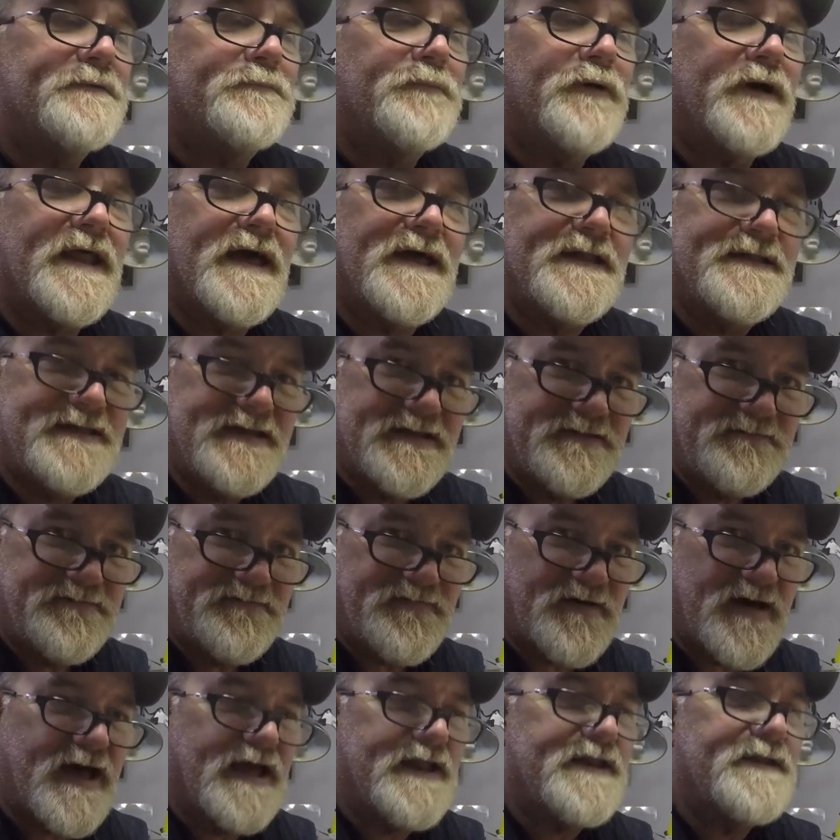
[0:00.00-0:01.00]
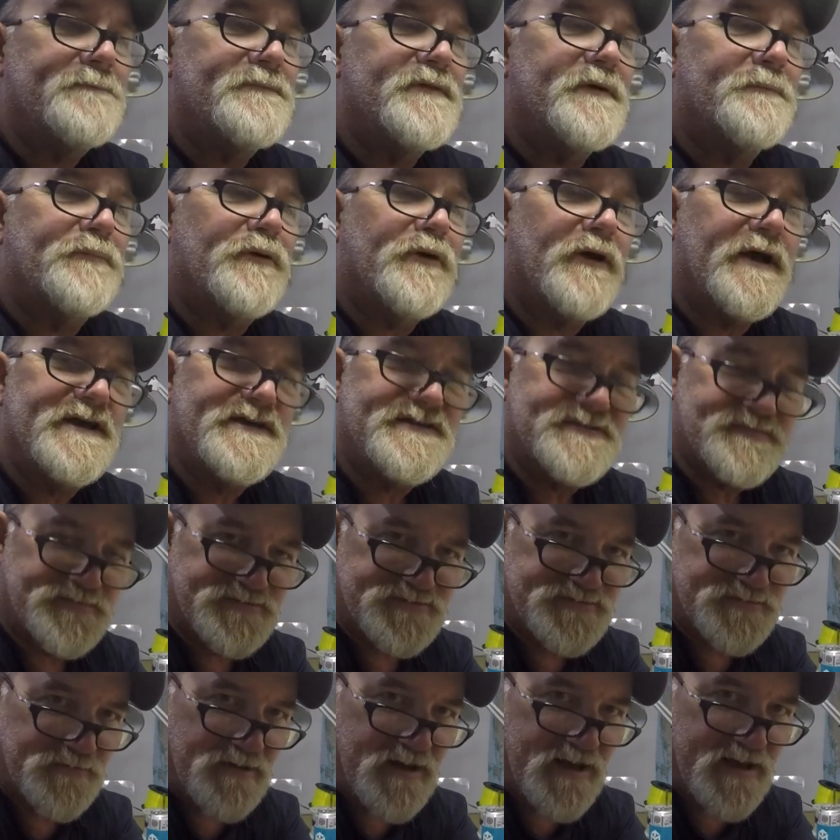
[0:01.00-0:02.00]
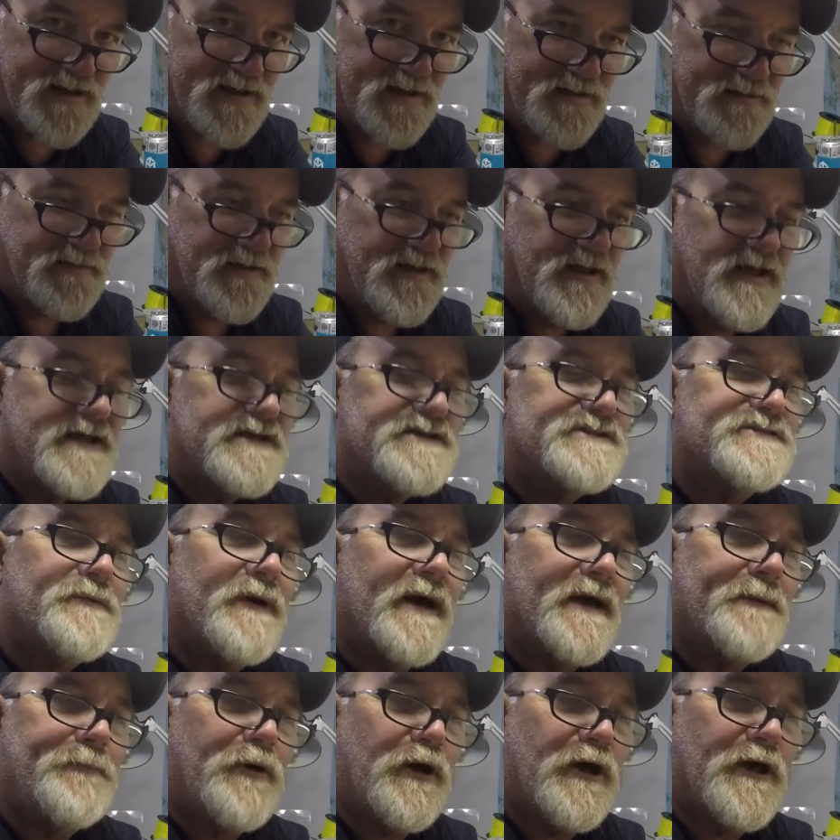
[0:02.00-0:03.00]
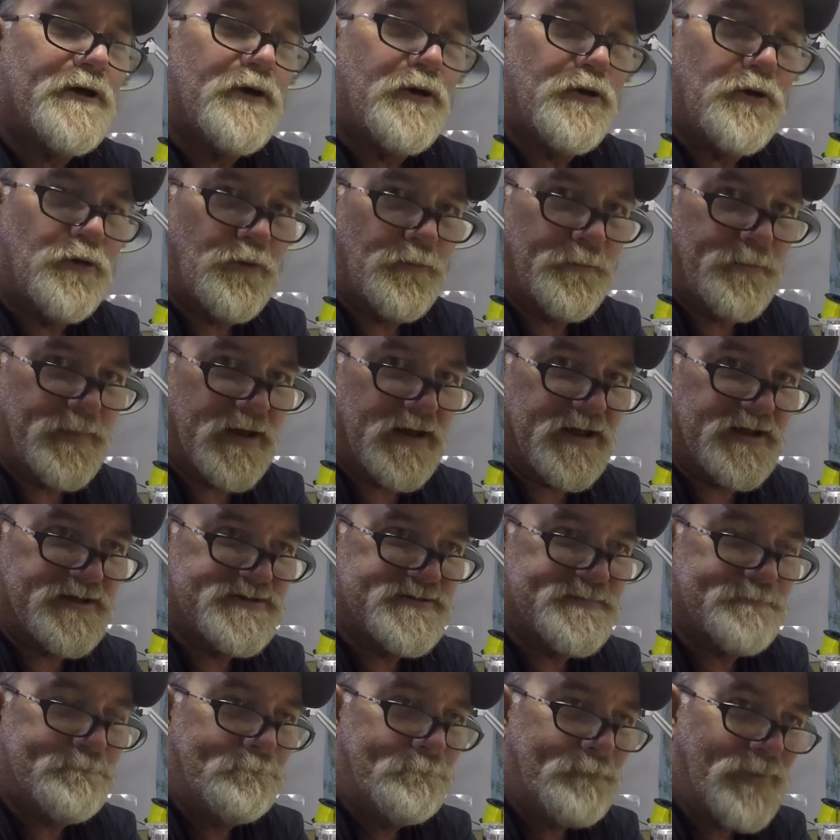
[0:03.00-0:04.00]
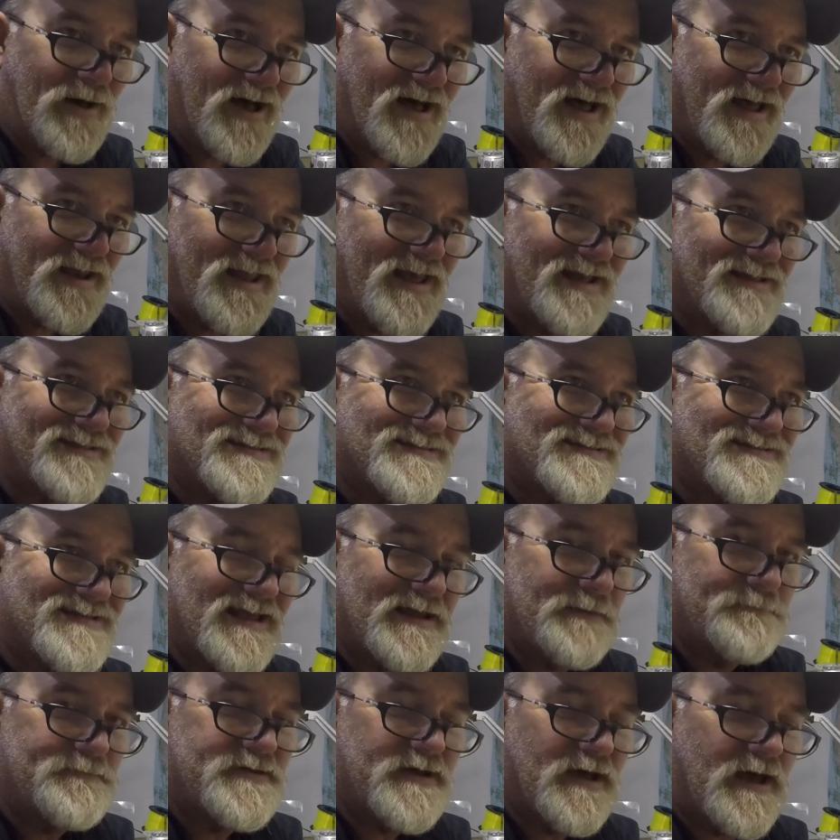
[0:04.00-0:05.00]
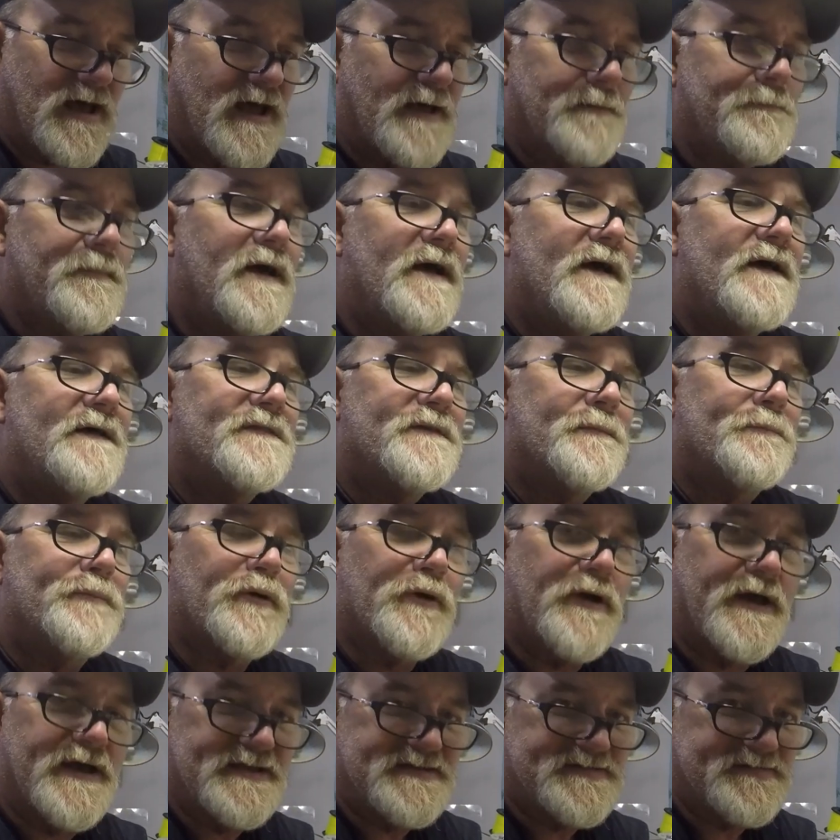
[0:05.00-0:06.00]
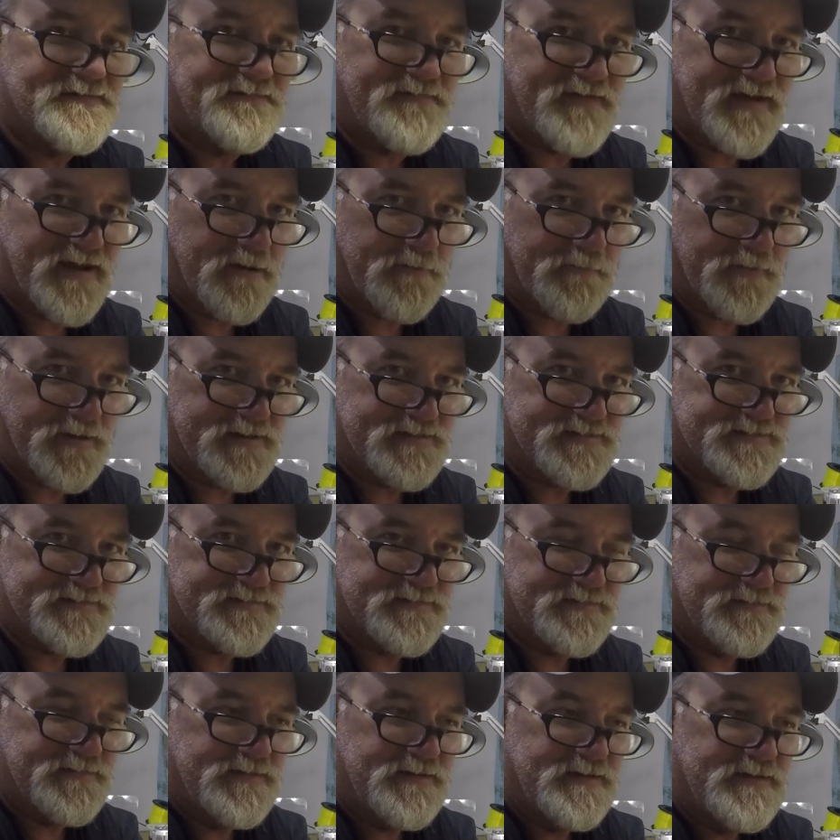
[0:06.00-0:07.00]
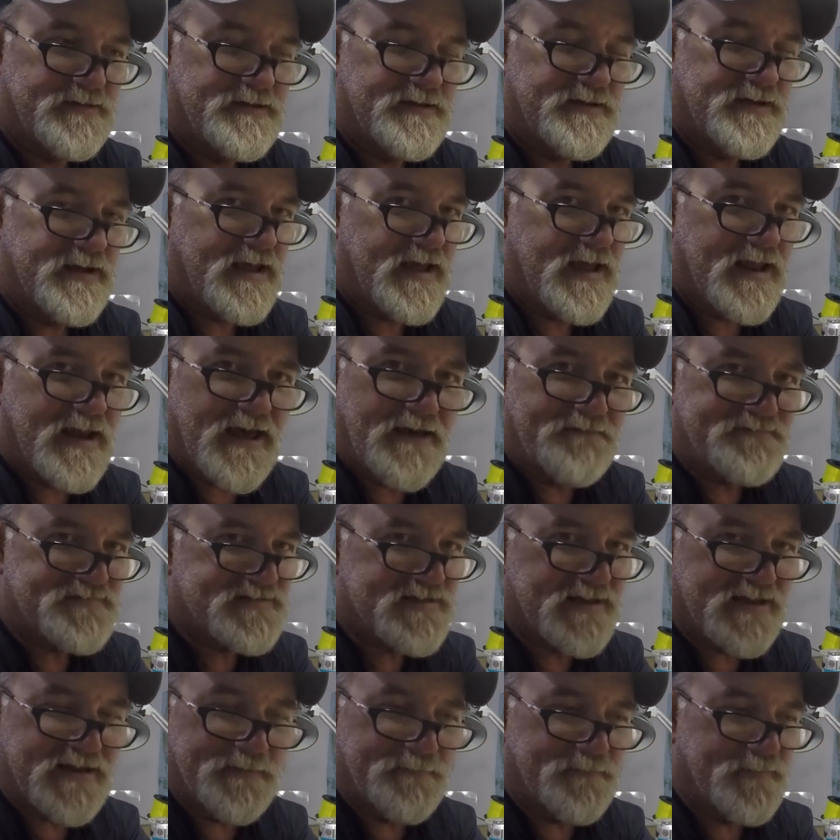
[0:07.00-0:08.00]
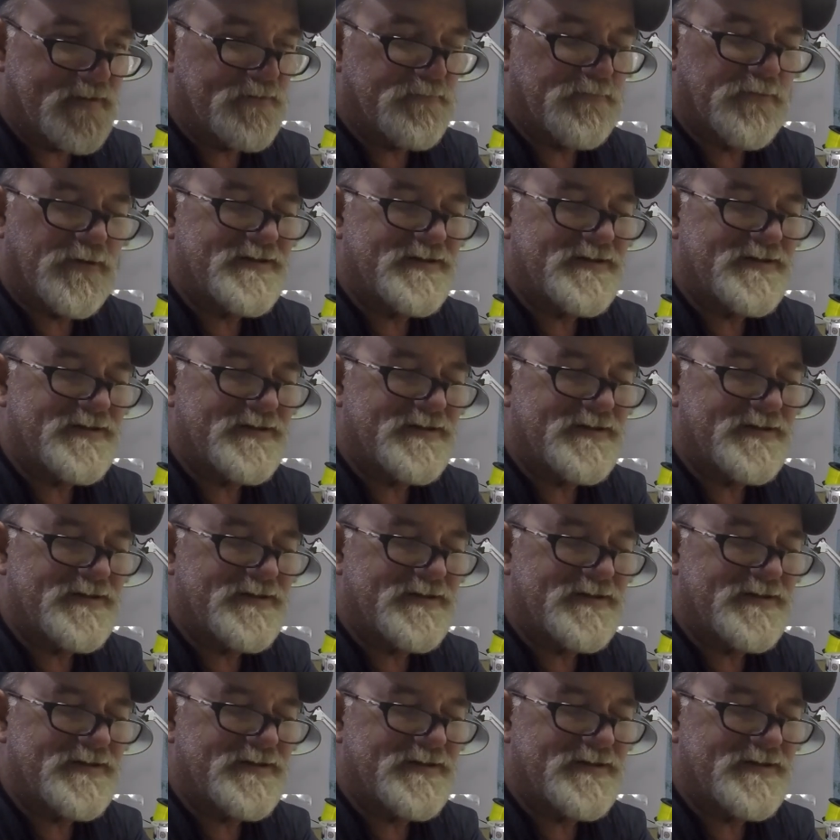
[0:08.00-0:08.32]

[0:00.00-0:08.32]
and when I did find them, the price was right, so I bought a whole bunch, But at the same time, the price varies. And I've seen them in